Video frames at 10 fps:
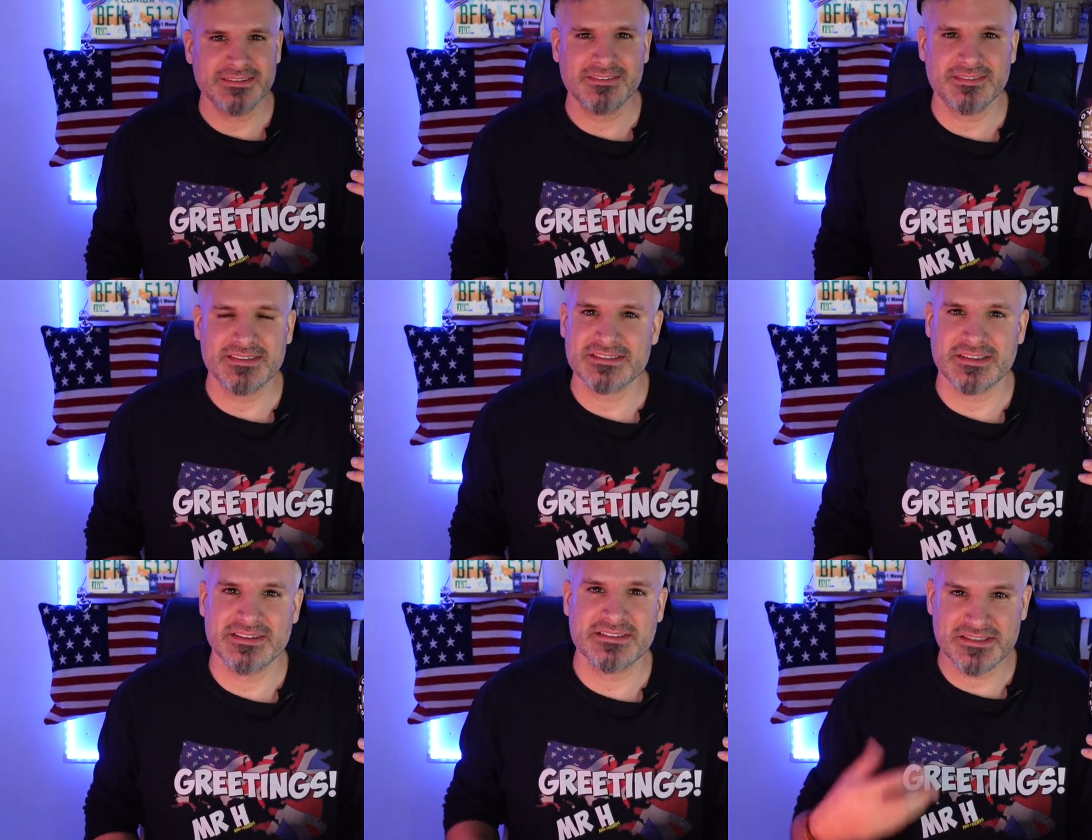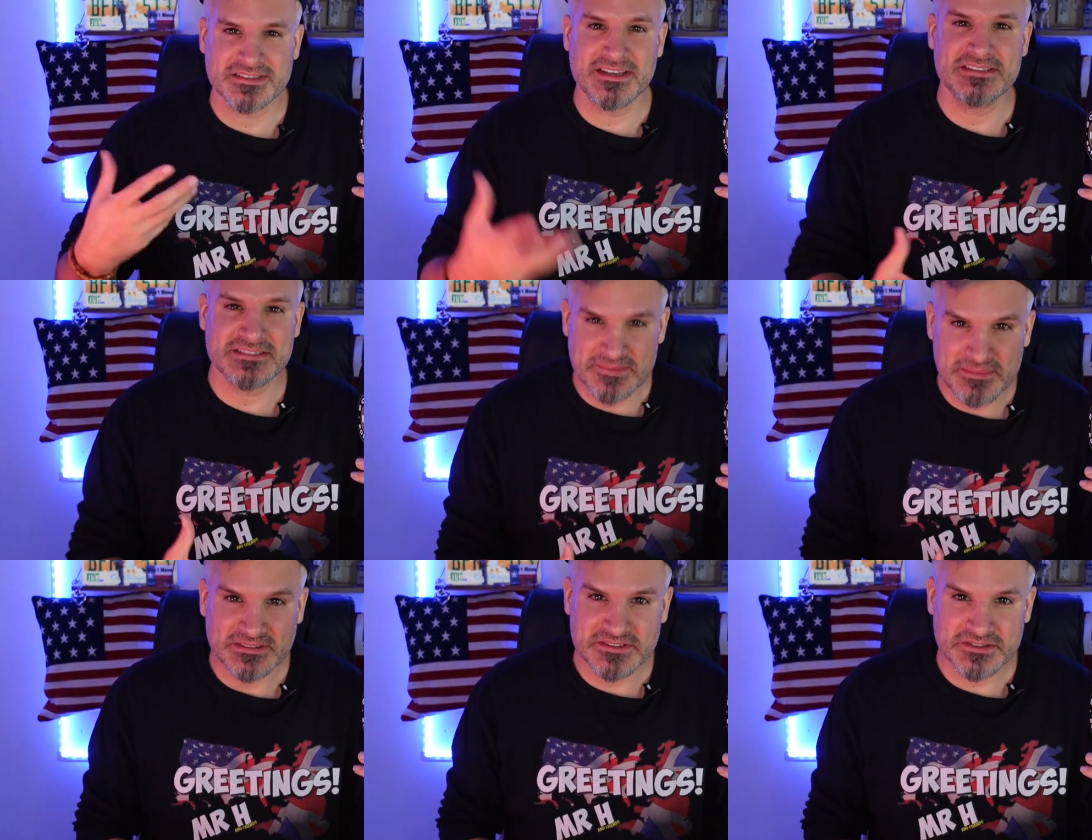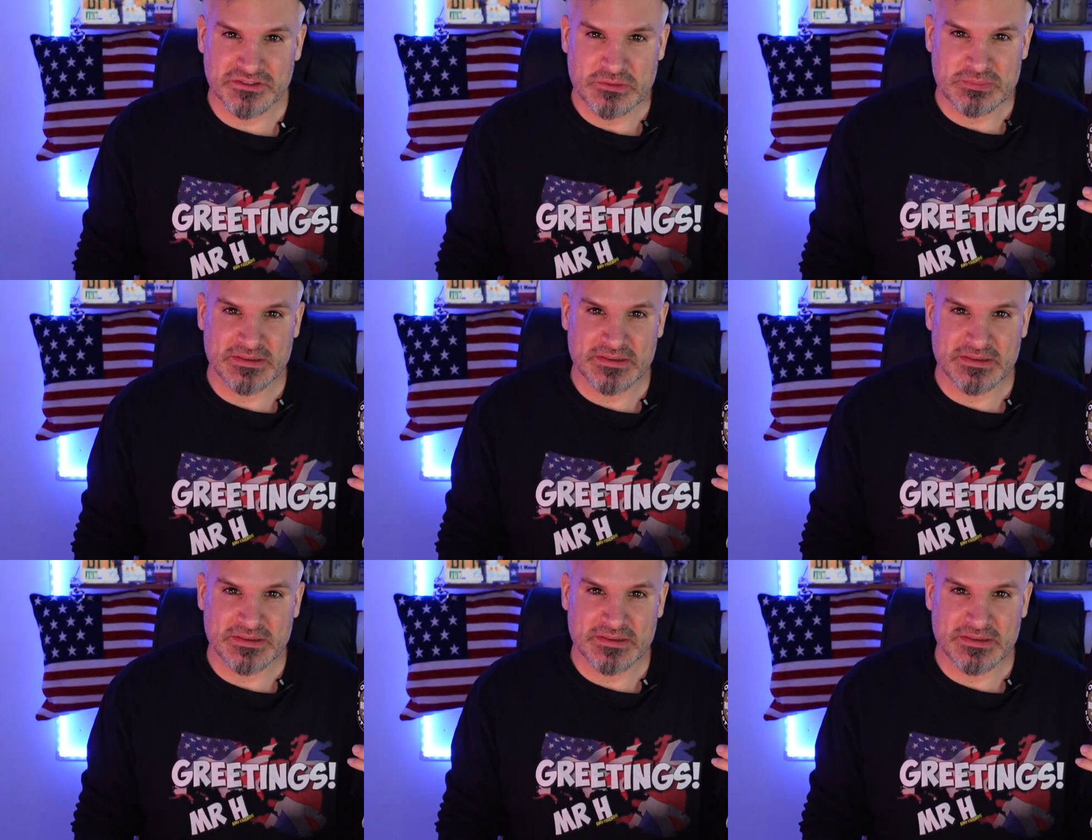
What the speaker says: don't think so. It does taste similar to root